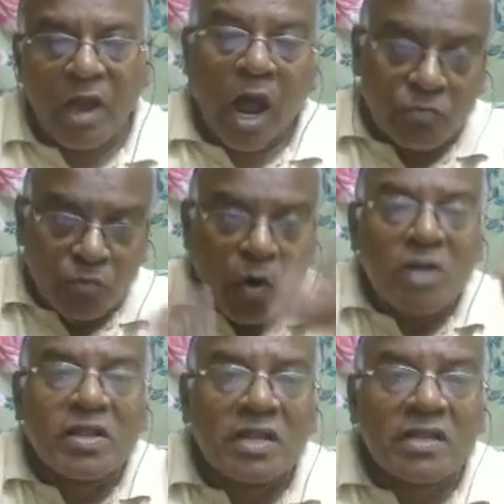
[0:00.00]
And
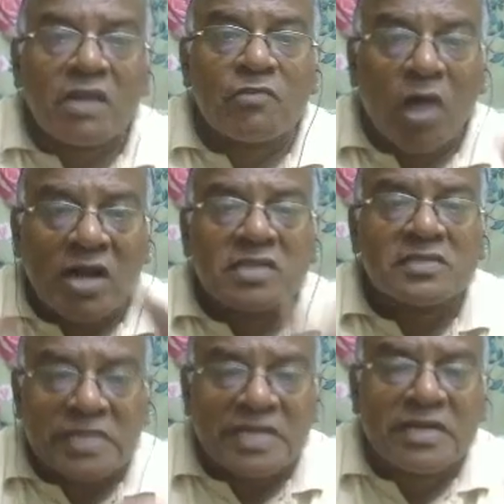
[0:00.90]
more than that, what
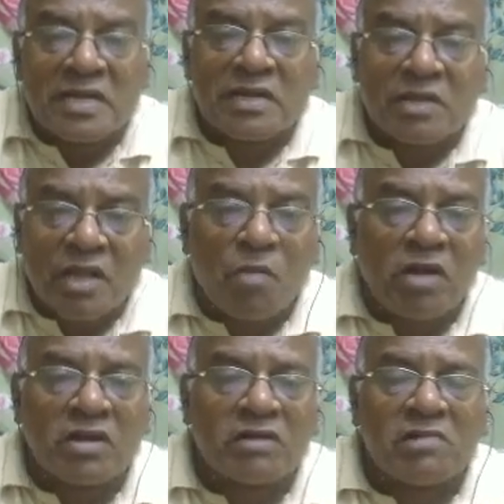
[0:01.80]
is needed in the
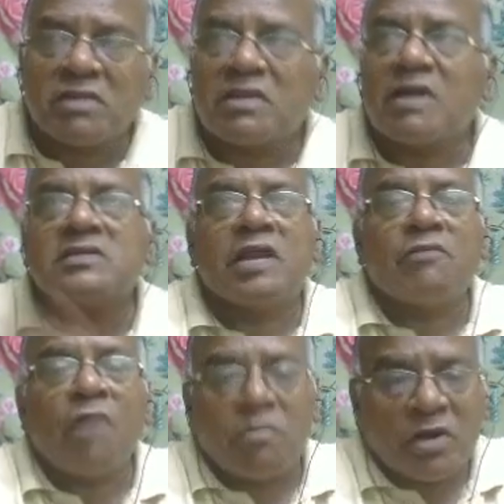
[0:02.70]
modern world, that is
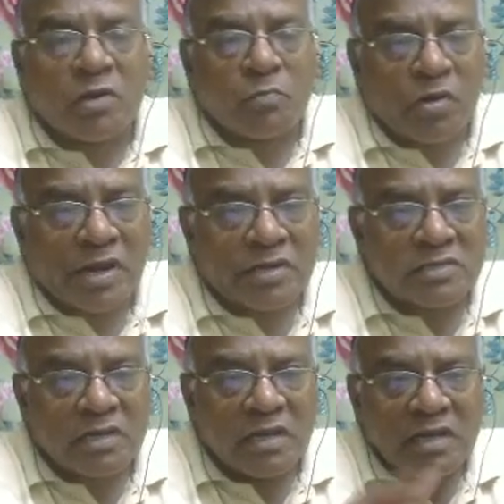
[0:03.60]
environmental
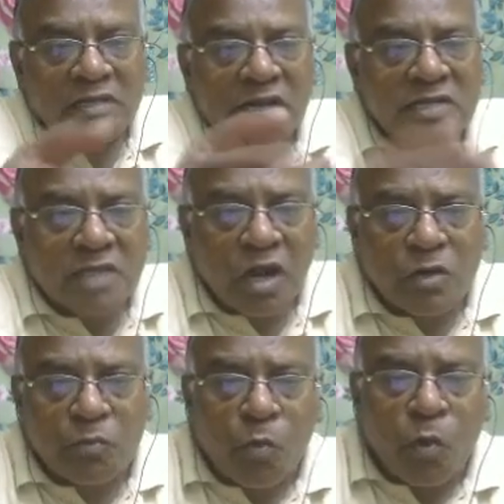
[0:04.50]
protection. That is
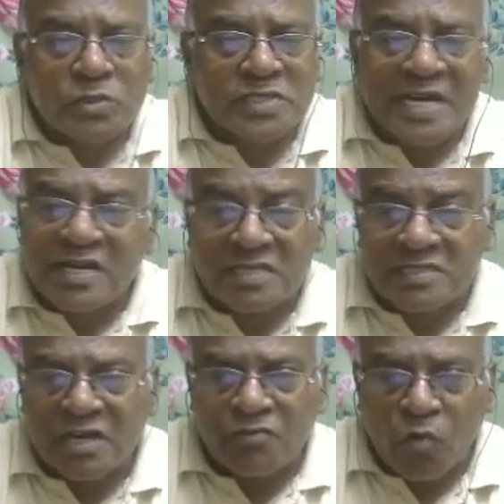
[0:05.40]
called
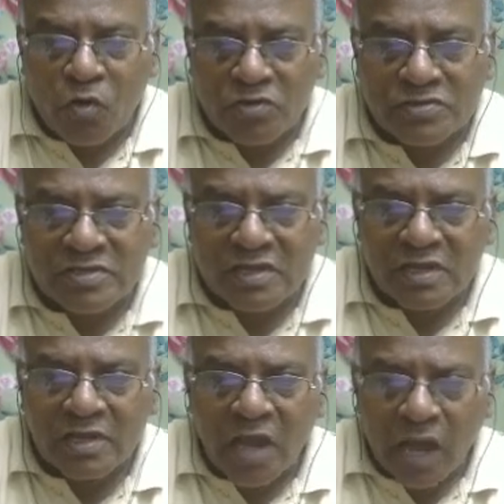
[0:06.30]
post-industrial focus.
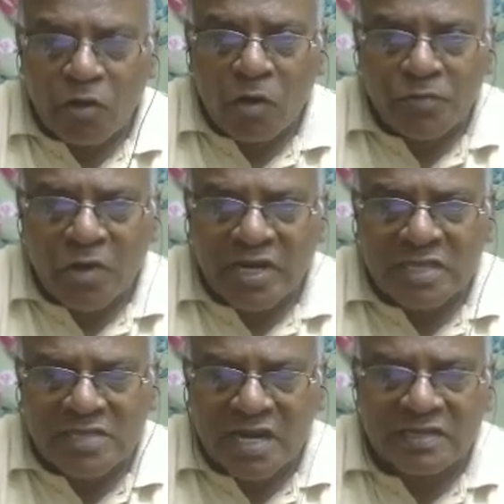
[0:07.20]
I hope you
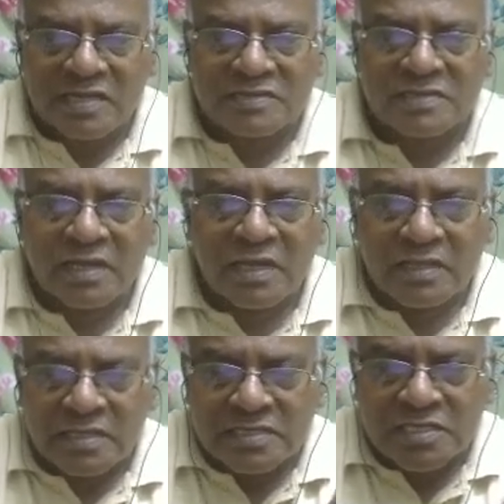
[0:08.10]
understand this.
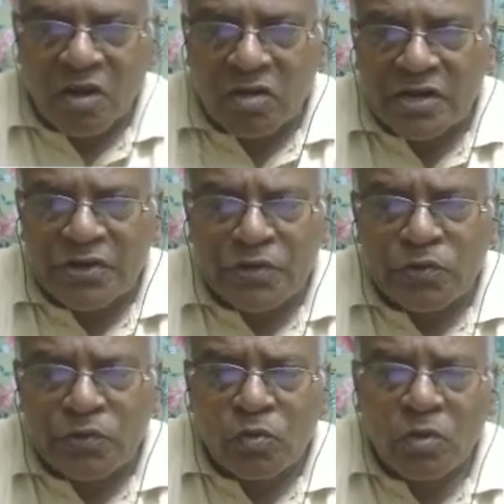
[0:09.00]
This is called a
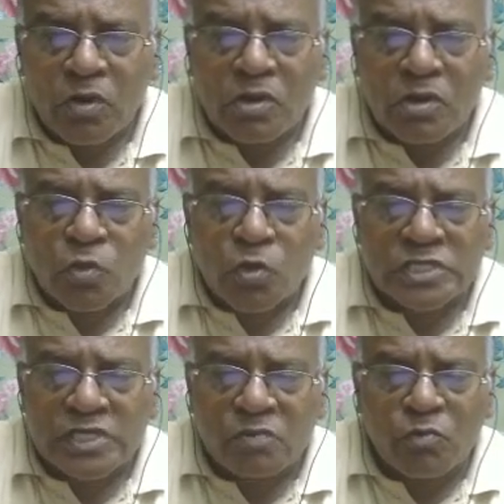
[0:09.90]
new
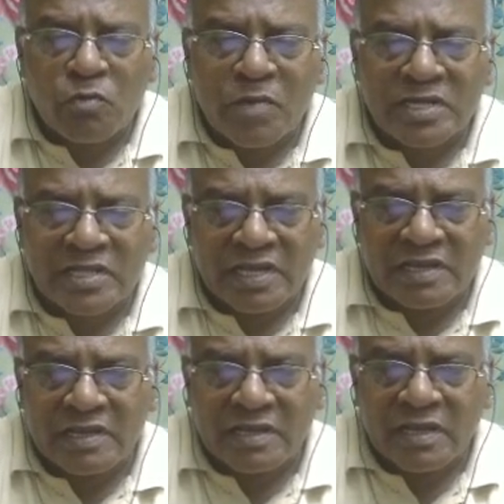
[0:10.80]
social movement theory.